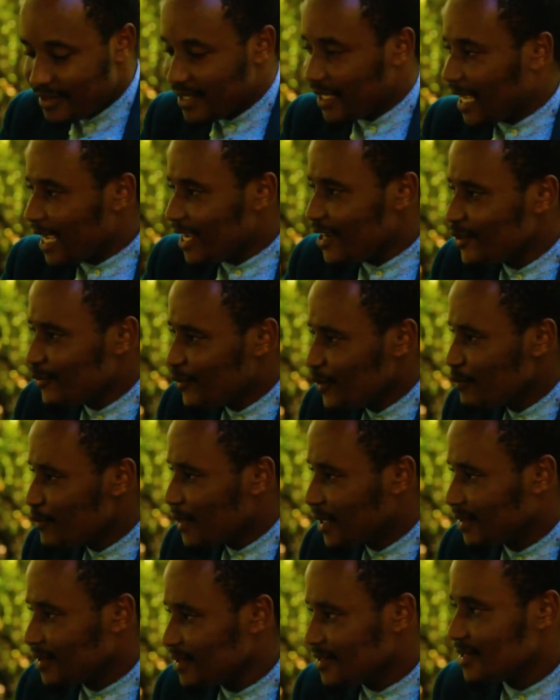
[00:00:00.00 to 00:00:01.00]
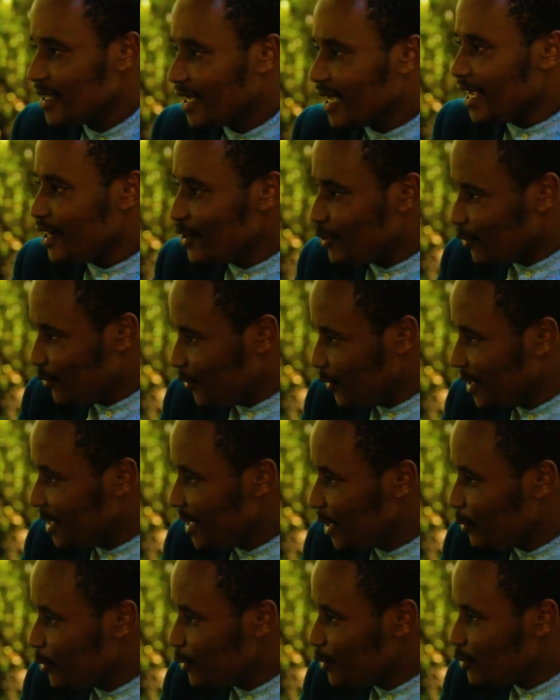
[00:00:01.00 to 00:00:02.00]
the kind of impact, this is the kind of
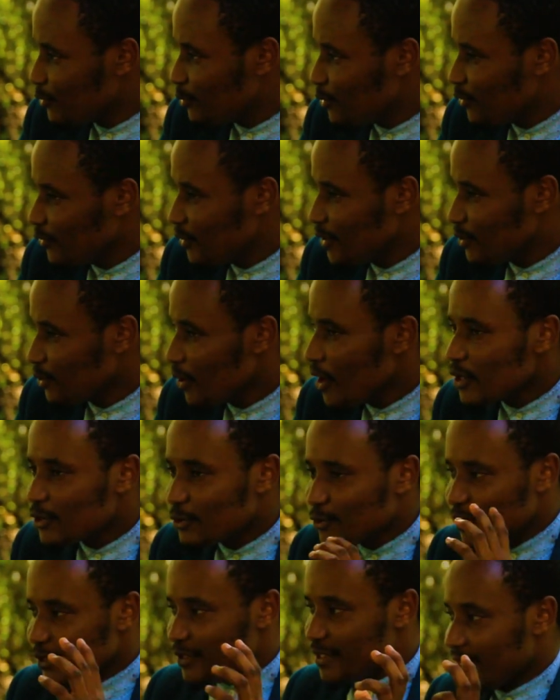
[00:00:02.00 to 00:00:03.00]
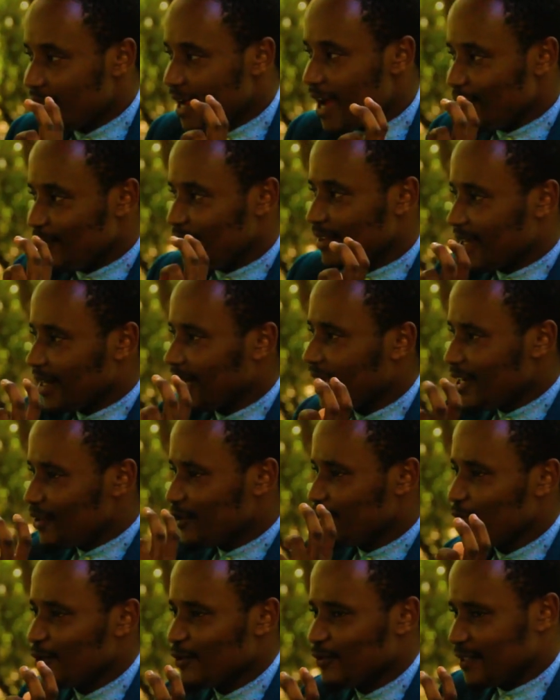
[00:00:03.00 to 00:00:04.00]
field I want to move into. So when you start having that
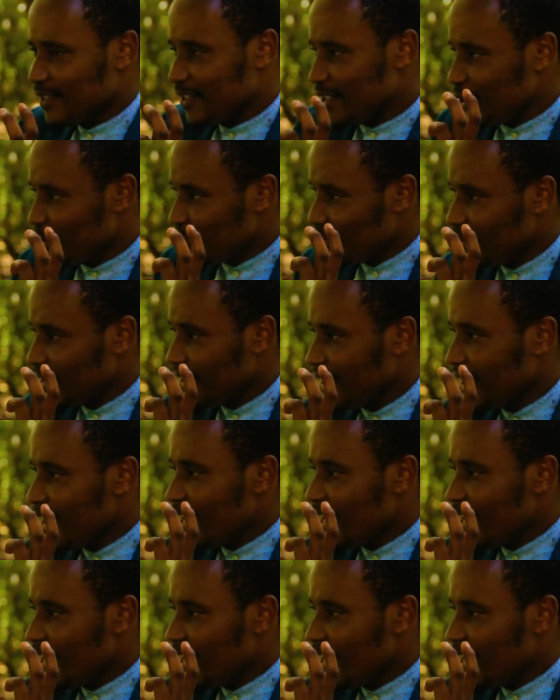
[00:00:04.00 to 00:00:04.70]
kind of conversation,